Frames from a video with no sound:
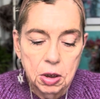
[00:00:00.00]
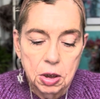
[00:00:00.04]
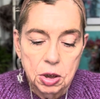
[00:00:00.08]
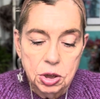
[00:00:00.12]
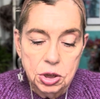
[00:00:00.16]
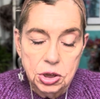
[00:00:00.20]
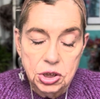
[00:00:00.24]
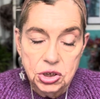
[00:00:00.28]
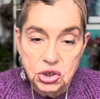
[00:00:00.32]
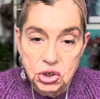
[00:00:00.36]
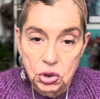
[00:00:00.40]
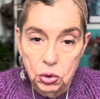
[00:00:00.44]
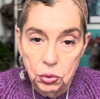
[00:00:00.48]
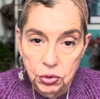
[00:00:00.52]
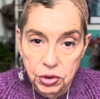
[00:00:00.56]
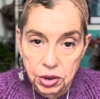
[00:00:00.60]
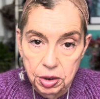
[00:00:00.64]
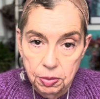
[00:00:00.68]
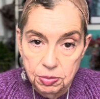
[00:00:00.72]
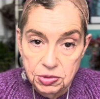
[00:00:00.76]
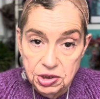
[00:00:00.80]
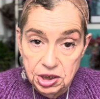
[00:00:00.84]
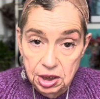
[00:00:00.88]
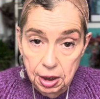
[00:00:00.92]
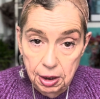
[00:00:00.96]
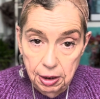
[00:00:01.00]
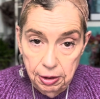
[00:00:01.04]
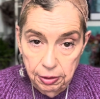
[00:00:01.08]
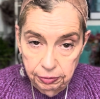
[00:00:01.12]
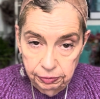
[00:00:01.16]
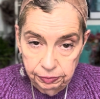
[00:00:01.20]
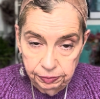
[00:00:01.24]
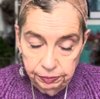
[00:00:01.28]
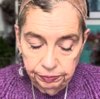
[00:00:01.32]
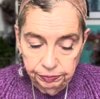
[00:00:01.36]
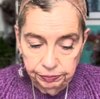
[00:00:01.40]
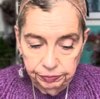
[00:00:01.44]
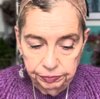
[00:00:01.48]
sew them
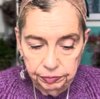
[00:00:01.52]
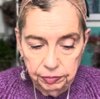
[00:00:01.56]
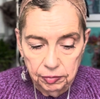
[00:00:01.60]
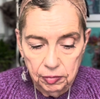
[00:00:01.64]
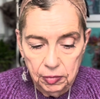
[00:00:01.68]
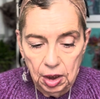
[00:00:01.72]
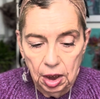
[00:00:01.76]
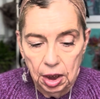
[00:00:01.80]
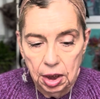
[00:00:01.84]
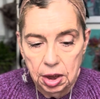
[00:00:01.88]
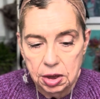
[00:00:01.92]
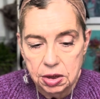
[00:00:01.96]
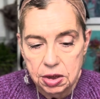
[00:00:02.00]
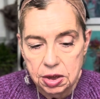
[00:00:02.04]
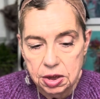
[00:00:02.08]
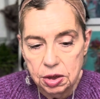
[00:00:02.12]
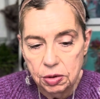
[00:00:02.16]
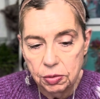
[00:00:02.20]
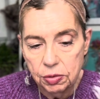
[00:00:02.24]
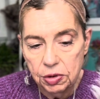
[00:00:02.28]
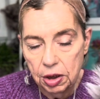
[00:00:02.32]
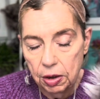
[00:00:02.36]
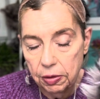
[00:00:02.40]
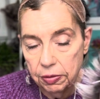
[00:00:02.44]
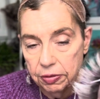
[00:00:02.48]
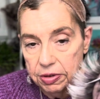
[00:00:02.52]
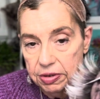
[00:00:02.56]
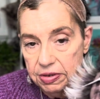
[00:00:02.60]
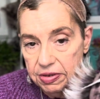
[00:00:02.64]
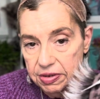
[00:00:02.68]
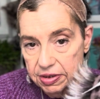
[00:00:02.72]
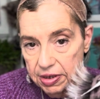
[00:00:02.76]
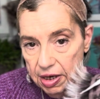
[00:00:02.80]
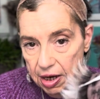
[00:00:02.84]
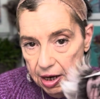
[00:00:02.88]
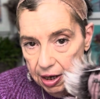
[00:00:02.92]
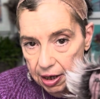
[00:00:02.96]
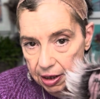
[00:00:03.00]
down and sew down the
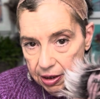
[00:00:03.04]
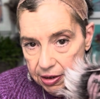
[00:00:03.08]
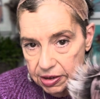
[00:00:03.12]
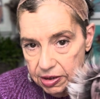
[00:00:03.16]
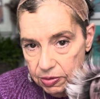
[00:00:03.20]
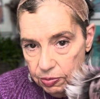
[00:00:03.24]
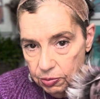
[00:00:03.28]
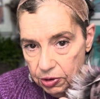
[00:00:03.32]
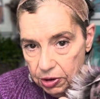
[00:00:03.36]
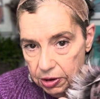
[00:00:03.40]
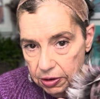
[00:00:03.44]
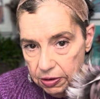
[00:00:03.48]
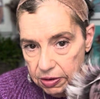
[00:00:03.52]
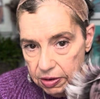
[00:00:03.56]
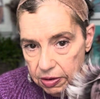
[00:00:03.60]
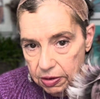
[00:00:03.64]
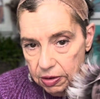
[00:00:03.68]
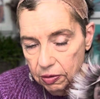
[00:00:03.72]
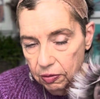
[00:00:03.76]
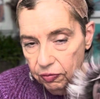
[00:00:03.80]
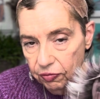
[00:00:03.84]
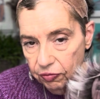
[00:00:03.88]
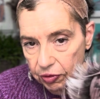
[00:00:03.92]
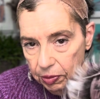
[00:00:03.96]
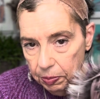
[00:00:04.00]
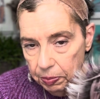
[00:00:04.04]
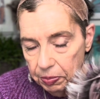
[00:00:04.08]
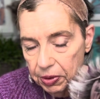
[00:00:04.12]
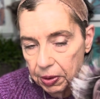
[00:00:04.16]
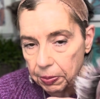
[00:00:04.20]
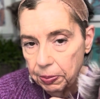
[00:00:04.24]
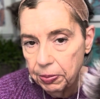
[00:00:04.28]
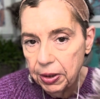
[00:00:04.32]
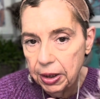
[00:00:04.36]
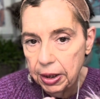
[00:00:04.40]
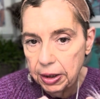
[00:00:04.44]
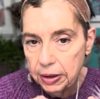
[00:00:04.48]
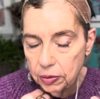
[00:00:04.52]
sides because they'll flip up
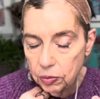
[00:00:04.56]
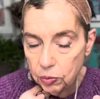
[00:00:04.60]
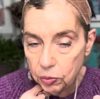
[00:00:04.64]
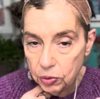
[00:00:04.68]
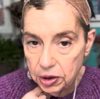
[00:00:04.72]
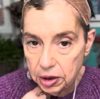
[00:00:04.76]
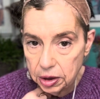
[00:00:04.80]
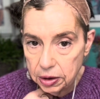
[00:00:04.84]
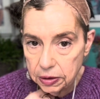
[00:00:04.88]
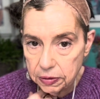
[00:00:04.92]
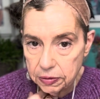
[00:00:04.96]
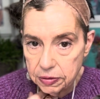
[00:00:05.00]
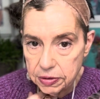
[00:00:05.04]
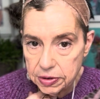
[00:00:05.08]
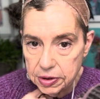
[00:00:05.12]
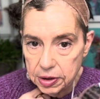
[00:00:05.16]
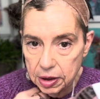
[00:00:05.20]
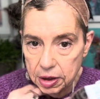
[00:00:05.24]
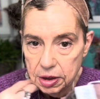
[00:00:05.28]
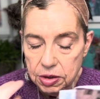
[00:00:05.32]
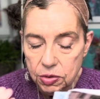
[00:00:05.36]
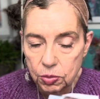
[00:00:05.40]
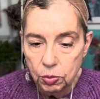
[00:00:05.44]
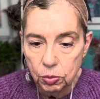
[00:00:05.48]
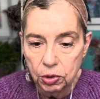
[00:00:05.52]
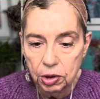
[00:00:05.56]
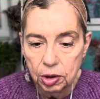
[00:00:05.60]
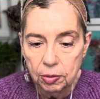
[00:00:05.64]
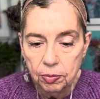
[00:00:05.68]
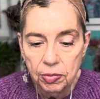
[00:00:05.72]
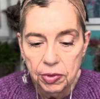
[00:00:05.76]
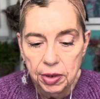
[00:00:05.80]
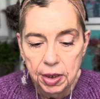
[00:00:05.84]
on a regular size wig.